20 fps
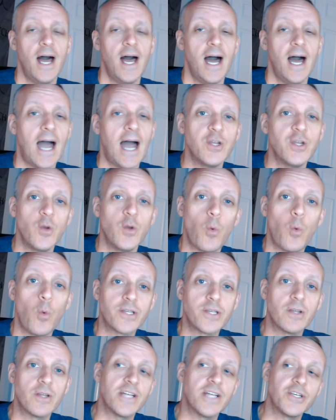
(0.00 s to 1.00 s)
I do want
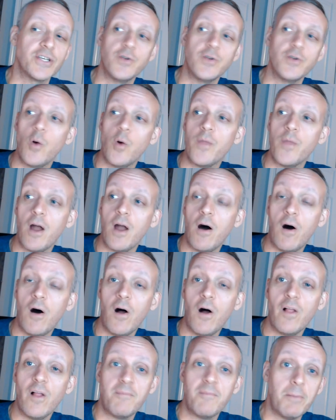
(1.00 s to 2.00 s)
to let you know that
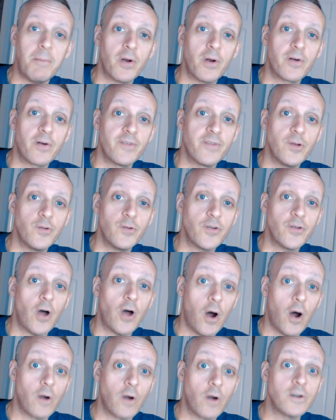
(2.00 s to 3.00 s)
all of my book reviews
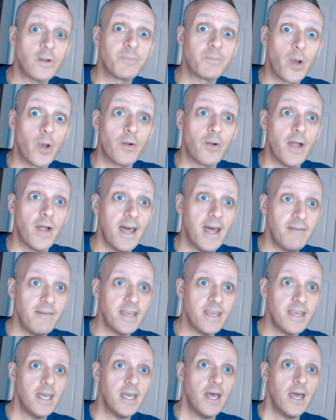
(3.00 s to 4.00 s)
are spoiler
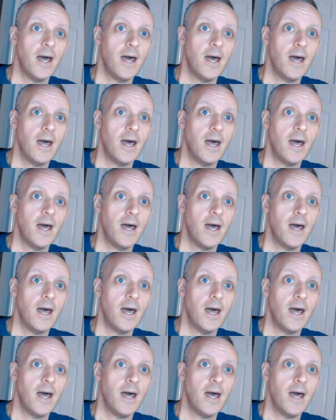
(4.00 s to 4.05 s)
heavy.